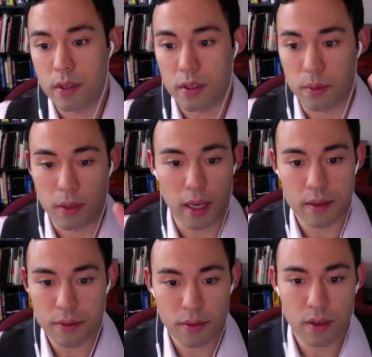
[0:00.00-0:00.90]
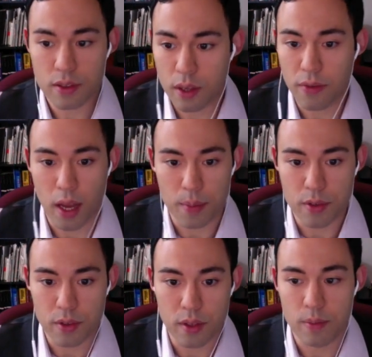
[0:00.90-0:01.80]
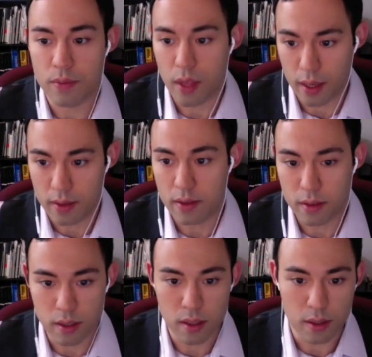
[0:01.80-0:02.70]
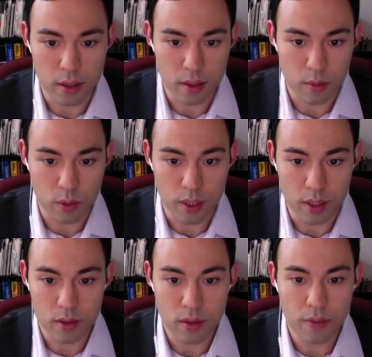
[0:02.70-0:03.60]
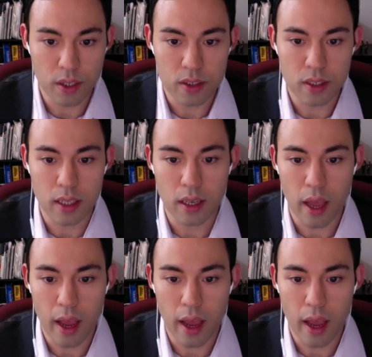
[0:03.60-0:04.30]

Some kind of stuff happens to them that related to the function, and